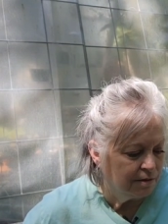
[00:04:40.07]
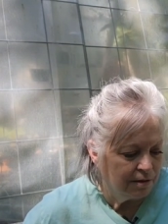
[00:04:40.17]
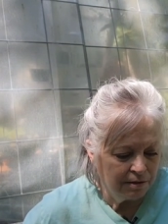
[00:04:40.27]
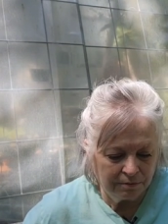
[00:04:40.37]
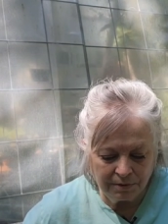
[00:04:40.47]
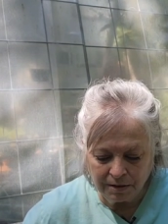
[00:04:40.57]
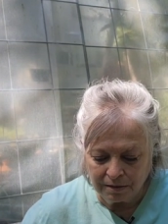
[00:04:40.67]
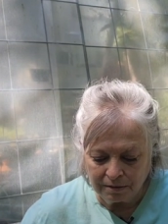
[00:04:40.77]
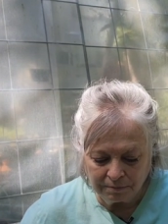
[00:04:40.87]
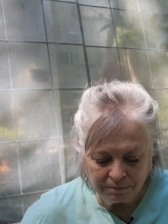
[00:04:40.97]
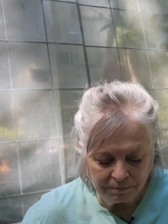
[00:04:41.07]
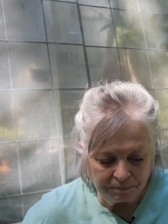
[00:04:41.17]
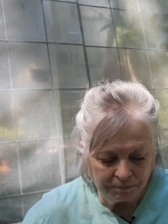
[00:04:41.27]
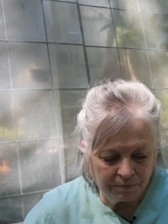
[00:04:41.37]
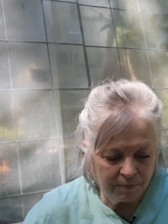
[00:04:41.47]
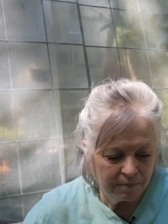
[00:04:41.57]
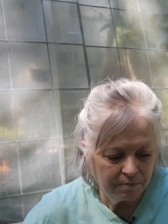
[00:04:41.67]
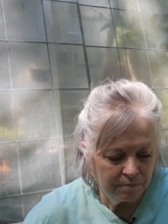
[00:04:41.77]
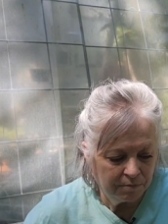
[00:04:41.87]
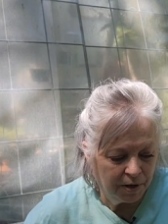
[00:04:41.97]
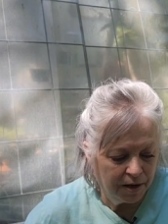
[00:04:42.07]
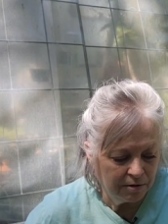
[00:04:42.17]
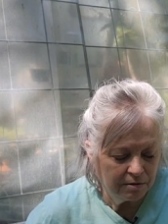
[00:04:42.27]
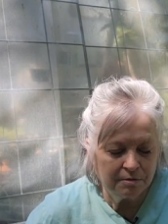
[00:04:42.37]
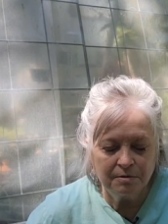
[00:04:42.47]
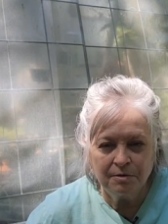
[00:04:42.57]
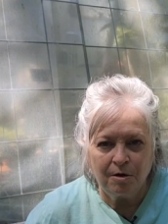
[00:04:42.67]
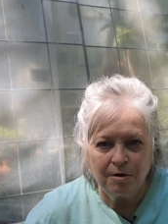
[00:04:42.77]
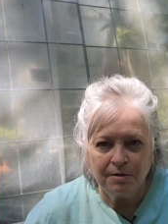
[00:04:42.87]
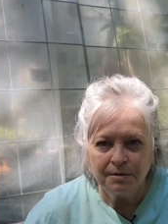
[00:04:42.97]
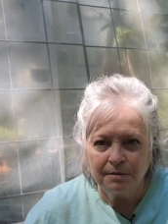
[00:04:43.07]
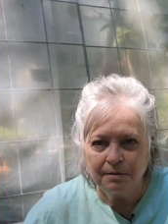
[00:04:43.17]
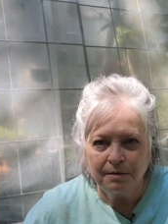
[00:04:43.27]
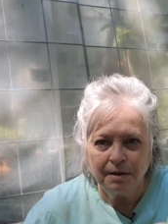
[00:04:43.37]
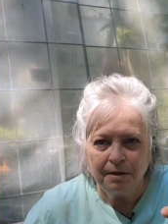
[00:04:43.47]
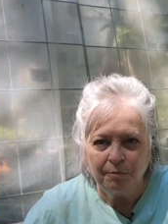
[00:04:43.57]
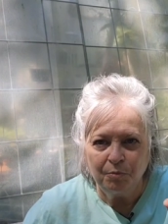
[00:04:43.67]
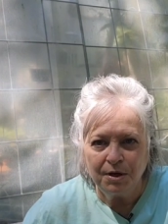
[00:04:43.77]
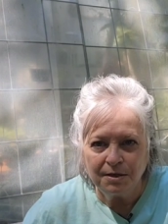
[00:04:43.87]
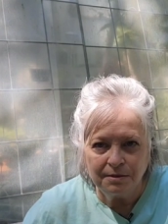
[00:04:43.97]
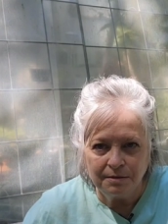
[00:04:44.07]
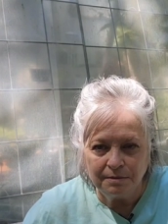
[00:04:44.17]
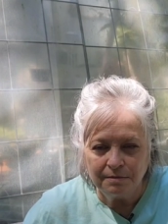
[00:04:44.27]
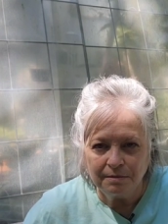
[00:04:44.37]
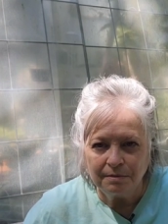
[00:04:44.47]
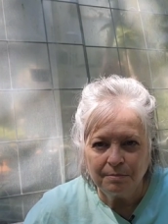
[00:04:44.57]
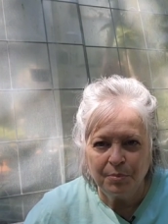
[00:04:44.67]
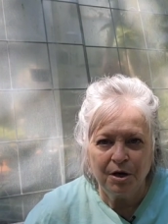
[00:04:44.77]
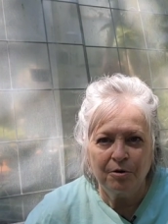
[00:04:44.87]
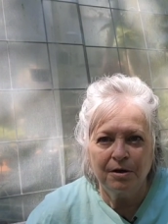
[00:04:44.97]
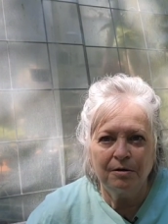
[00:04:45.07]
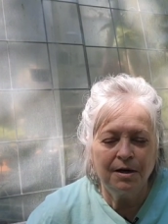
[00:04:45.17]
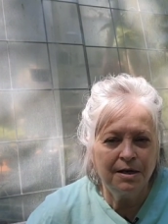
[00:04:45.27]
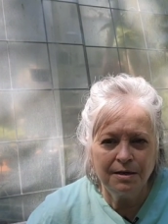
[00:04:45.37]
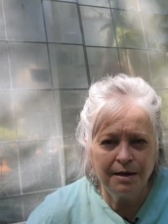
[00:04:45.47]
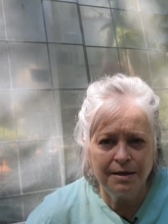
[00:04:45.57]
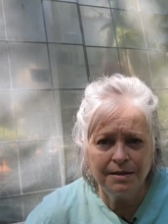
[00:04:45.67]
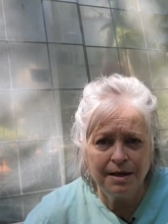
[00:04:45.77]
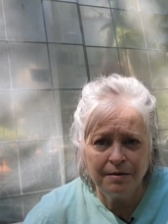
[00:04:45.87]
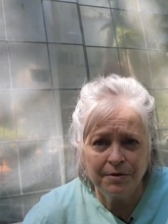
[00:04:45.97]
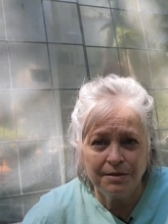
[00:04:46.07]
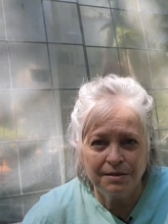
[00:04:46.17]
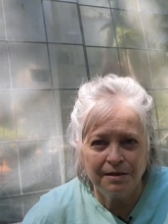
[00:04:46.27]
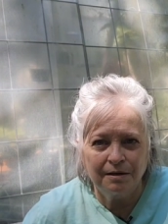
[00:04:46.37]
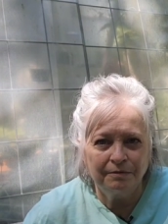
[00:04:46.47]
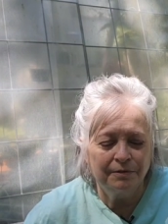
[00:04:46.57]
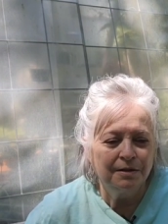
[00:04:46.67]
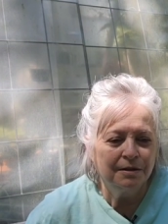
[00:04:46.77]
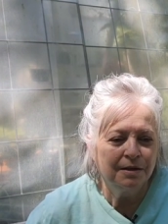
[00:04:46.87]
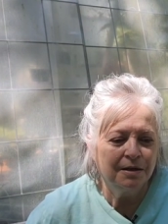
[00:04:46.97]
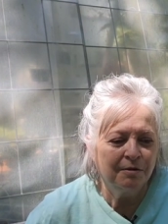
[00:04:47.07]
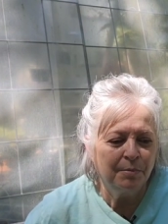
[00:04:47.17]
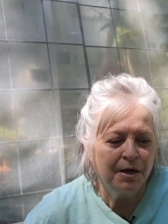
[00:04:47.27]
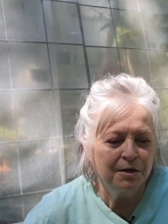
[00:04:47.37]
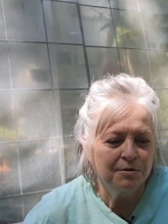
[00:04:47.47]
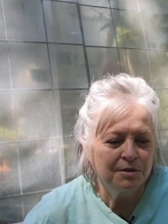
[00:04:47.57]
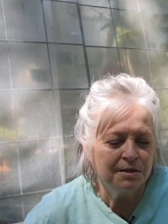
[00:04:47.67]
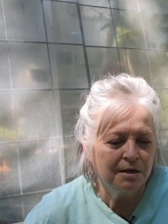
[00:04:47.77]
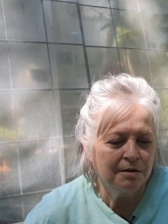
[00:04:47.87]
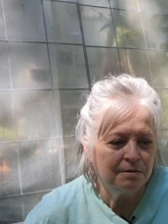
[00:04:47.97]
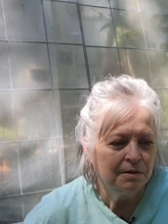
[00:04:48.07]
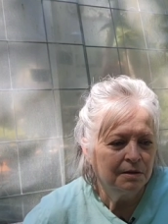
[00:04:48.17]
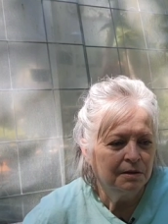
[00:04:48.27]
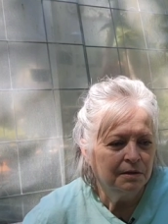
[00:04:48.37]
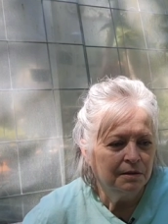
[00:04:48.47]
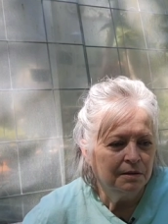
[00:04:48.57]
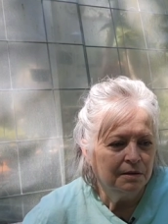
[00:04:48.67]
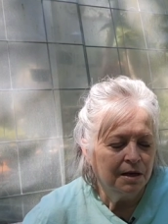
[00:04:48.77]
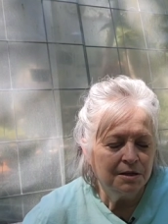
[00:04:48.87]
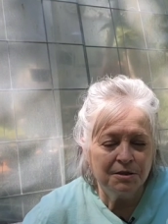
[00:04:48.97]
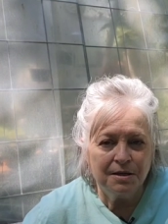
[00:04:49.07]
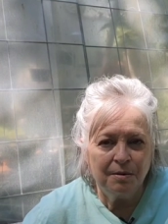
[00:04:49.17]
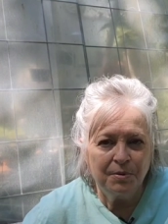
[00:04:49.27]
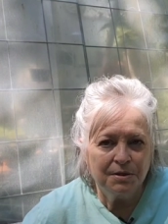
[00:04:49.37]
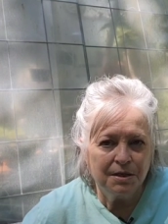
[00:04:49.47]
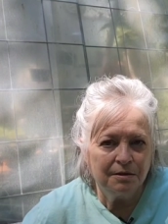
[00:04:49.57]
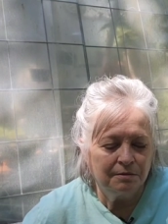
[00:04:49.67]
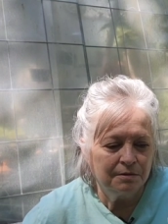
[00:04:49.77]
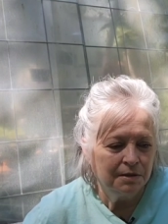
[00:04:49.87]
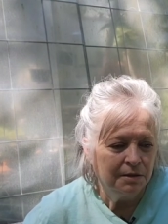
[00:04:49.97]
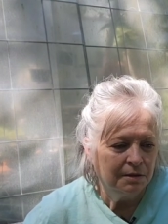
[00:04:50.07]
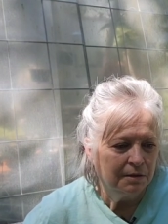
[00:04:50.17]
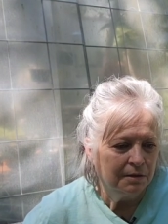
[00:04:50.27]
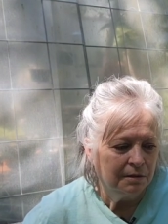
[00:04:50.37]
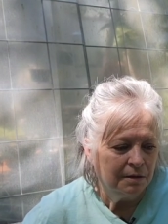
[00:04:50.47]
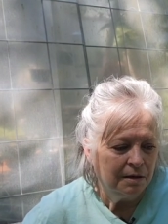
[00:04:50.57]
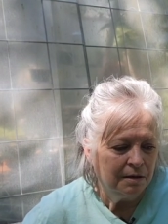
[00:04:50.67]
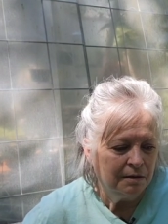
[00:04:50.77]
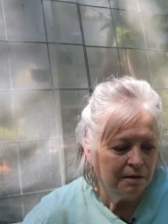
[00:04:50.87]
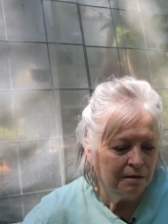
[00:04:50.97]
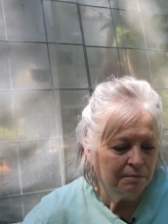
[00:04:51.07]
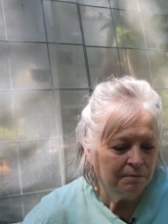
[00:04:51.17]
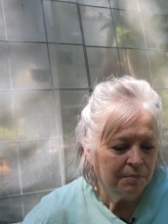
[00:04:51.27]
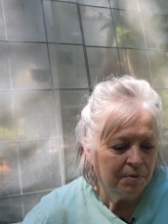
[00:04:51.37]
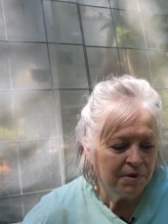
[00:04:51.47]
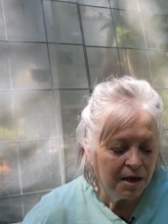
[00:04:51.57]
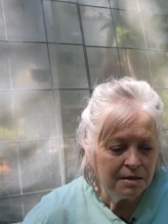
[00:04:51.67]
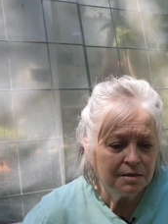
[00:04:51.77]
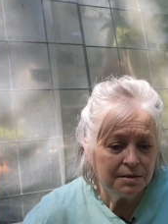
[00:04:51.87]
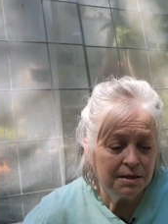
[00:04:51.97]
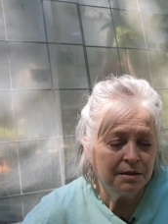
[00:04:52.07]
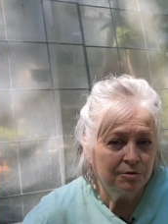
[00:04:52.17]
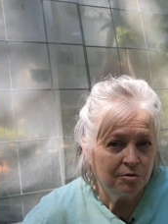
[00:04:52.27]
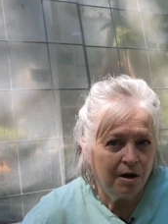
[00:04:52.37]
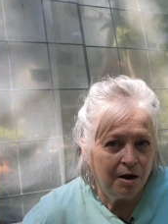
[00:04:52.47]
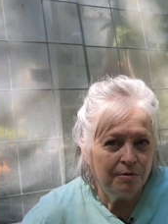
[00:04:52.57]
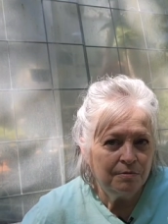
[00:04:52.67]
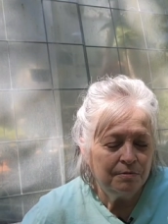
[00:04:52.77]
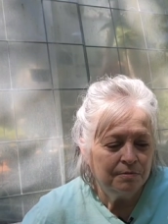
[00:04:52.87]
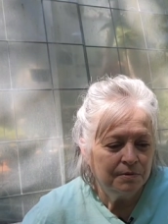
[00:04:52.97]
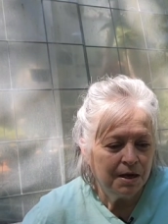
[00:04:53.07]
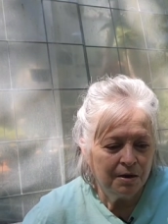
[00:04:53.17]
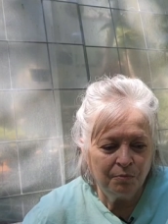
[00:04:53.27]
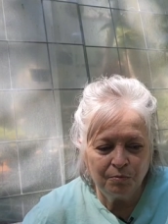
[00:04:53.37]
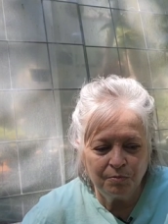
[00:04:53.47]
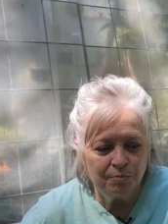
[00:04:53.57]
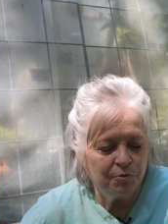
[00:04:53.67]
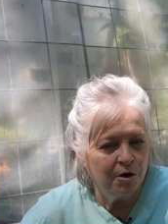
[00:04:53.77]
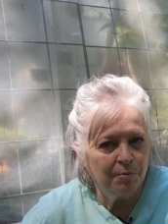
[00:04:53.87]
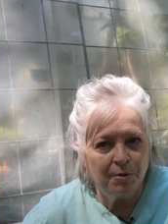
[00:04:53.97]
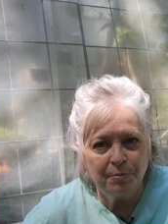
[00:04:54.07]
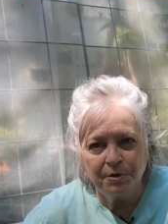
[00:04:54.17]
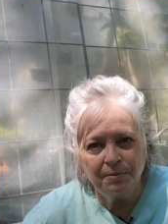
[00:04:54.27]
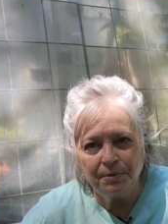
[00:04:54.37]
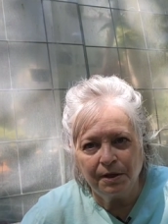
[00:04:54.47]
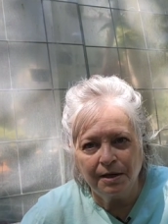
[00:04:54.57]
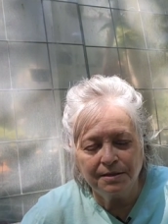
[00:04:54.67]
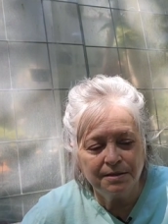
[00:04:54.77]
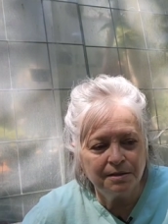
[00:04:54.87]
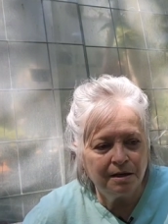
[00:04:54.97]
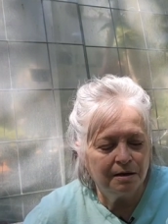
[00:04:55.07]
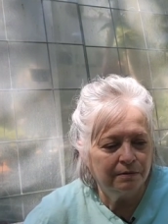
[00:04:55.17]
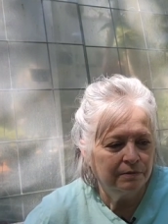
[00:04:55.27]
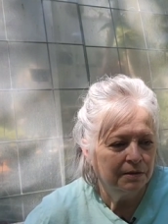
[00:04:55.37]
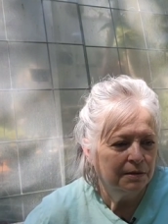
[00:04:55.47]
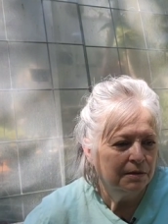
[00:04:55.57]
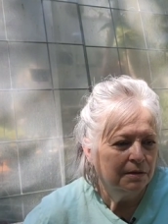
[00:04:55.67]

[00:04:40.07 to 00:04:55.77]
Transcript: the uh, black garden uh, weed barrier. He, he didn't have that stuff that everybody uses now. He just kept it tilled. And uh, things did grow, and Grandma put up a lot of stuff.